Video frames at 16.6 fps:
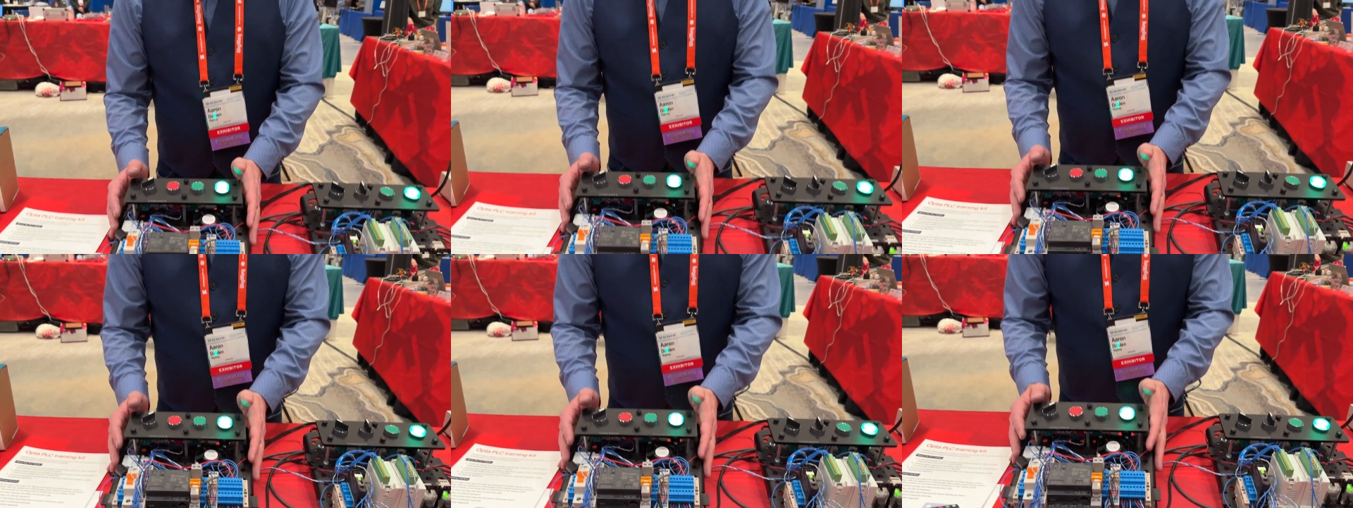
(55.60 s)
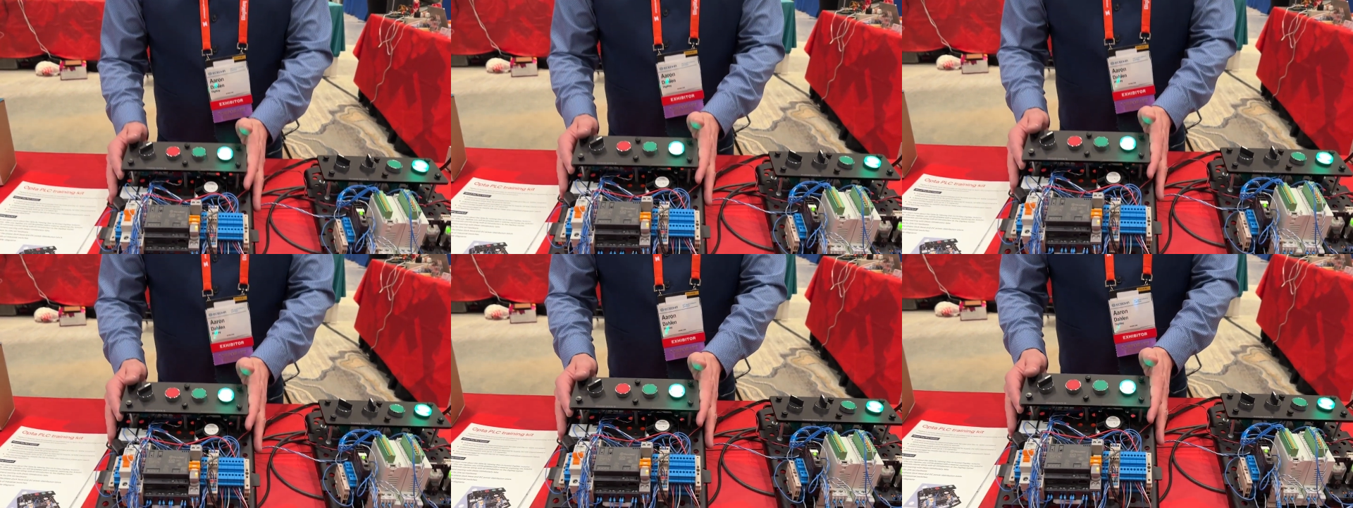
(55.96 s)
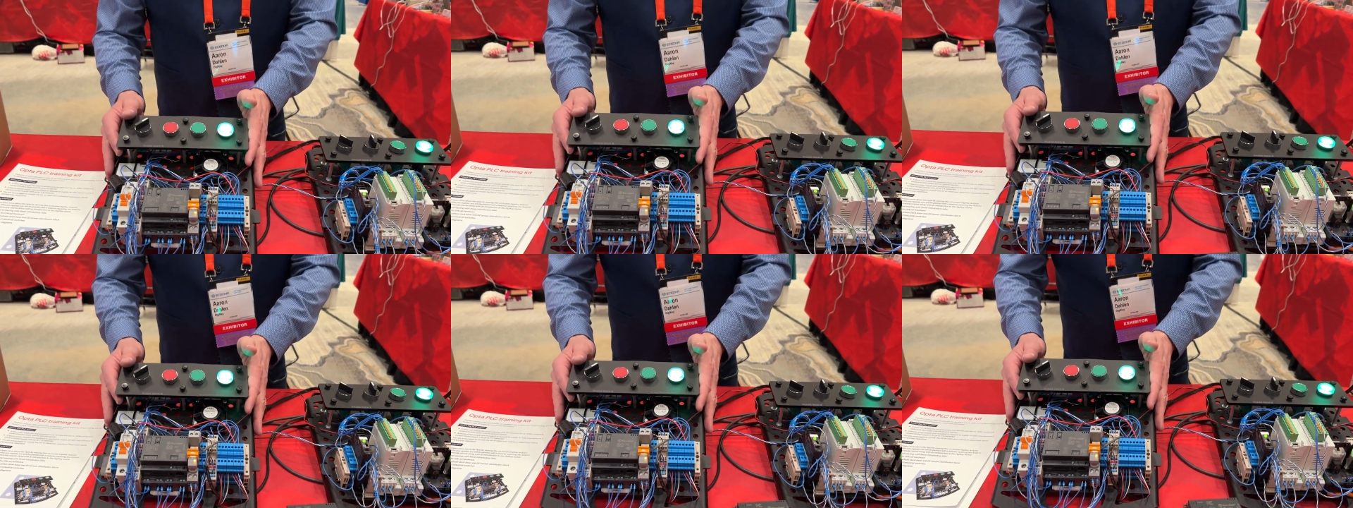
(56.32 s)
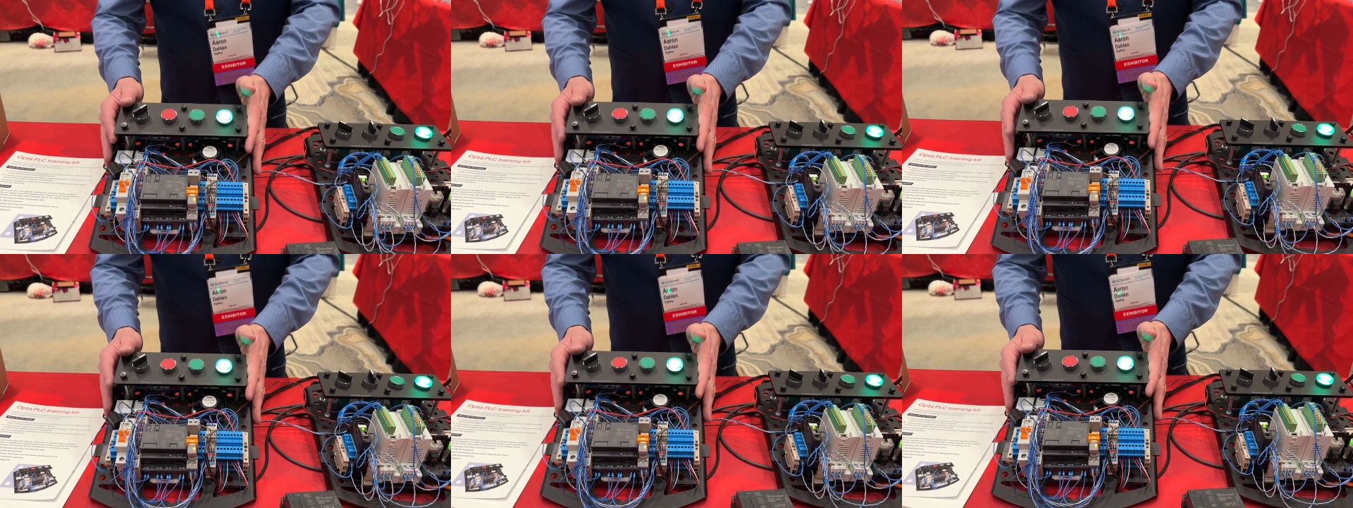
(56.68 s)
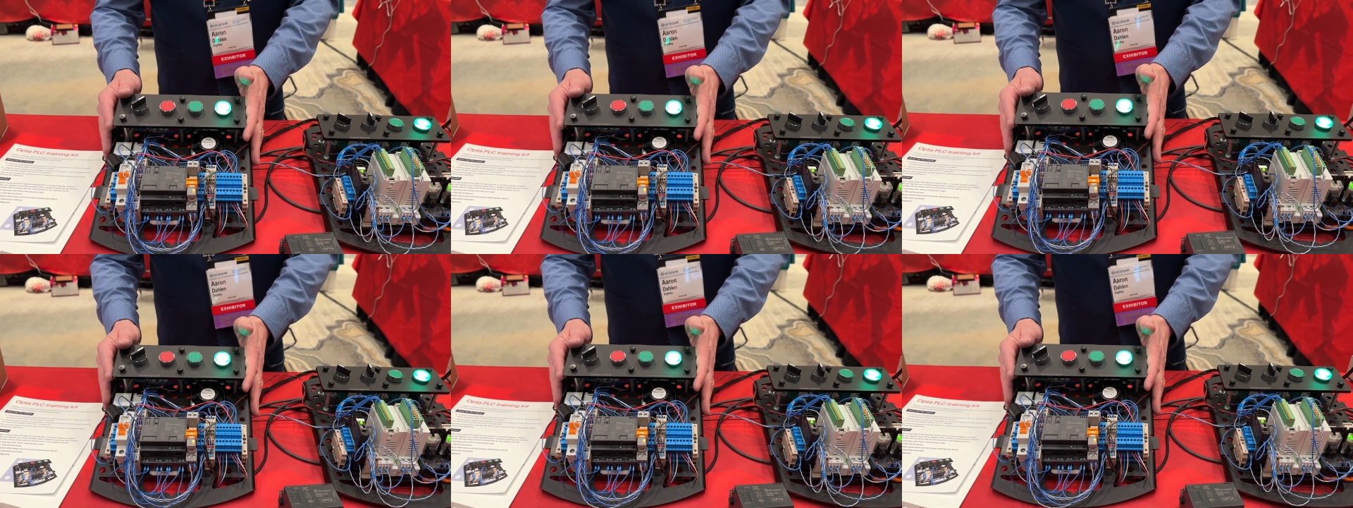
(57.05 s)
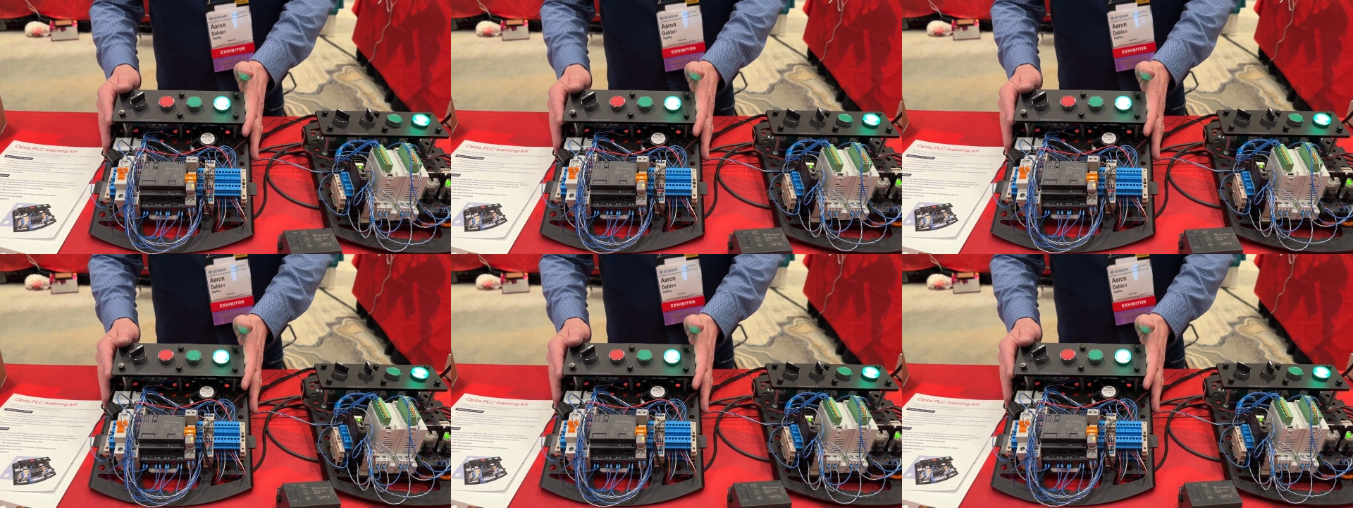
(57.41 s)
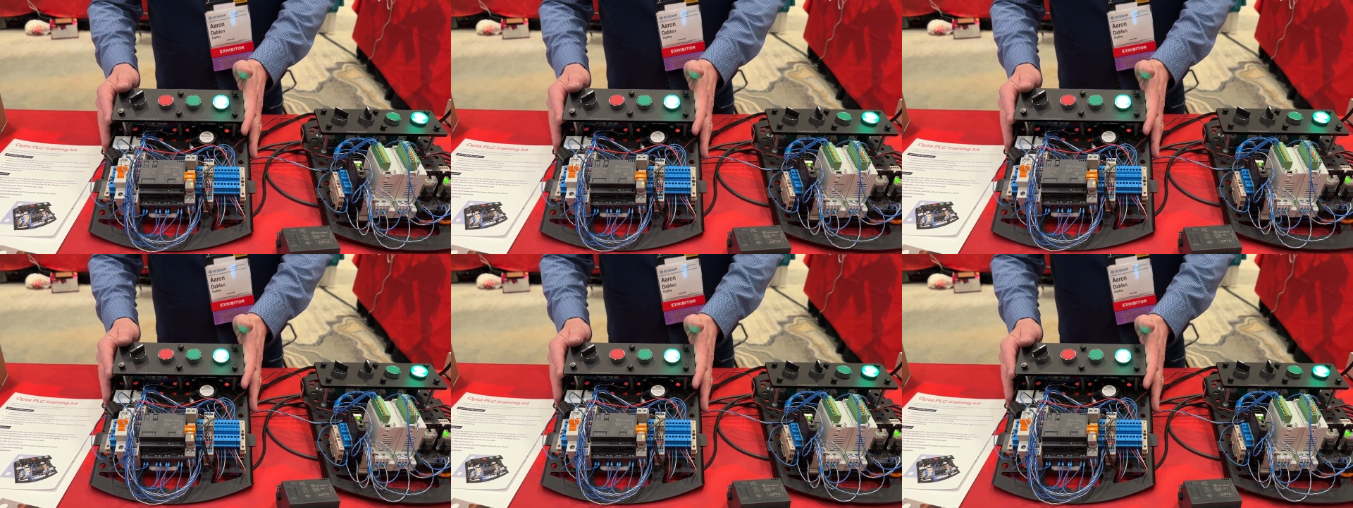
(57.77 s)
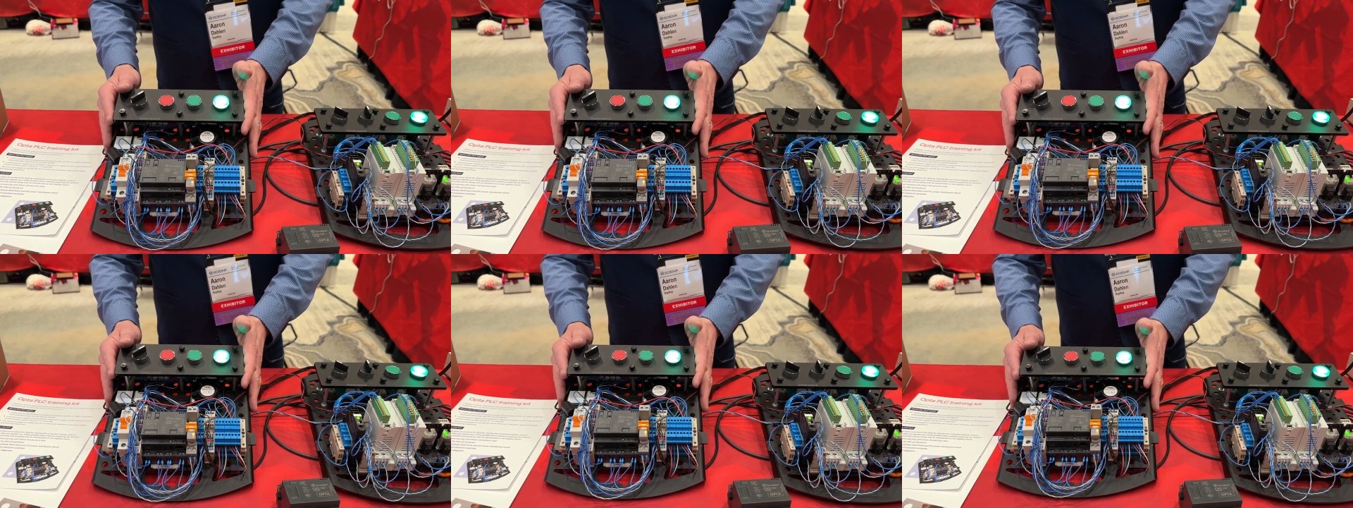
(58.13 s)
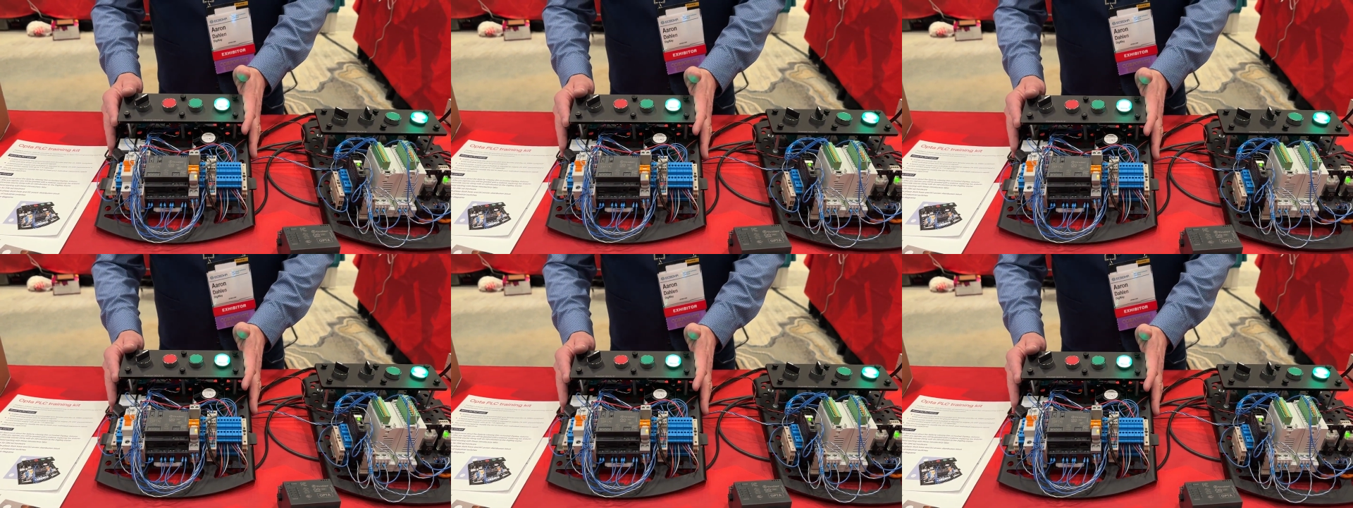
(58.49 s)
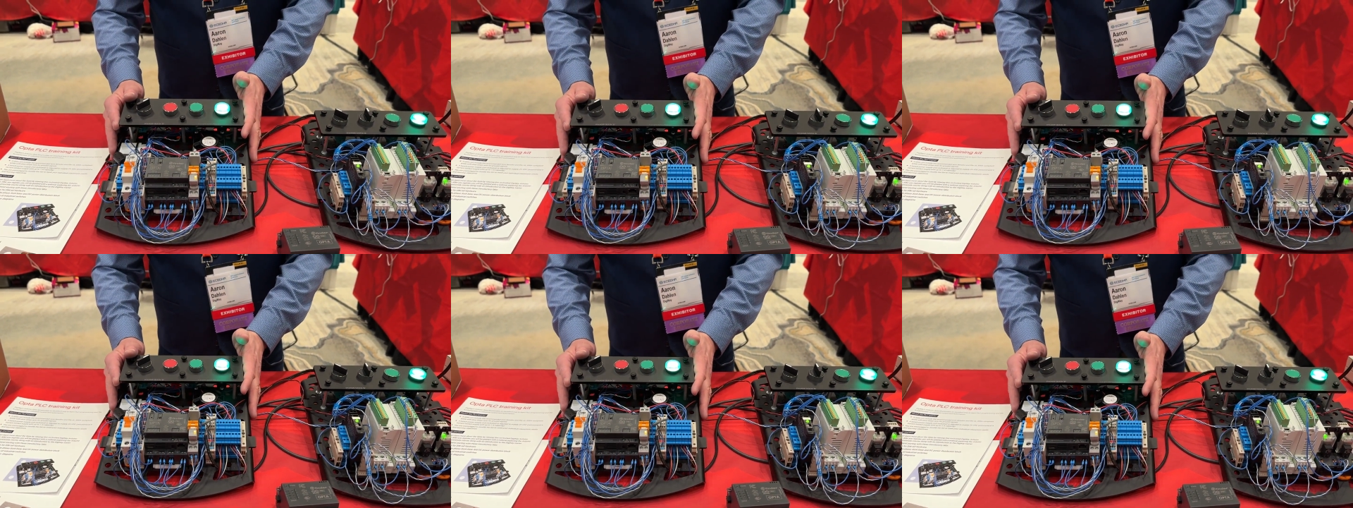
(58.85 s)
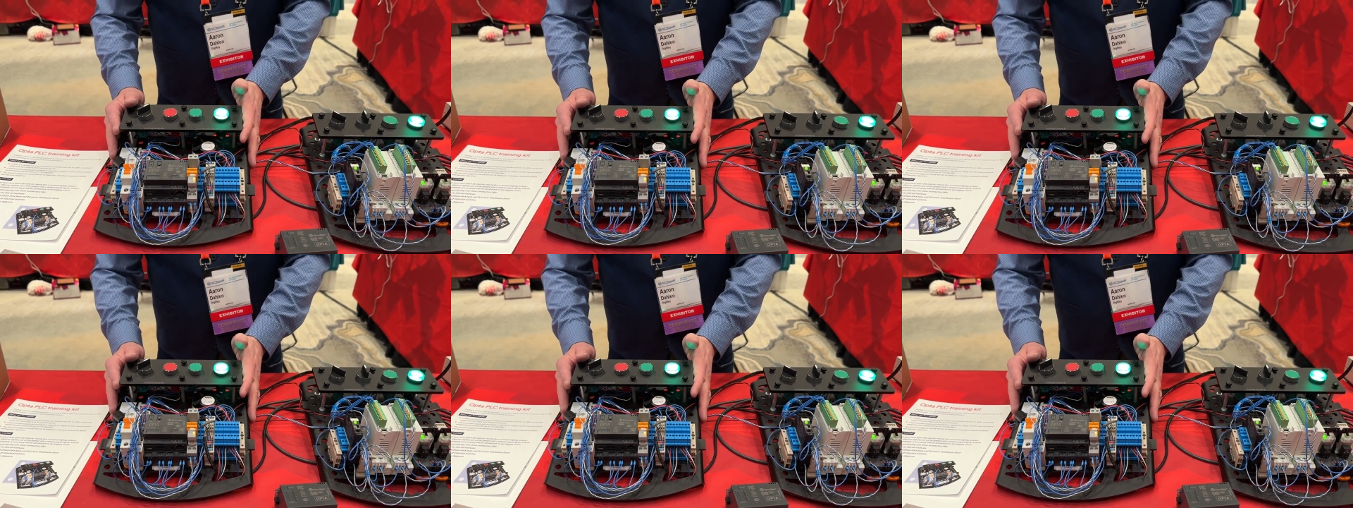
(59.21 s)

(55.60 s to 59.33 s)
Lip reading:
[unreadable: no face in view]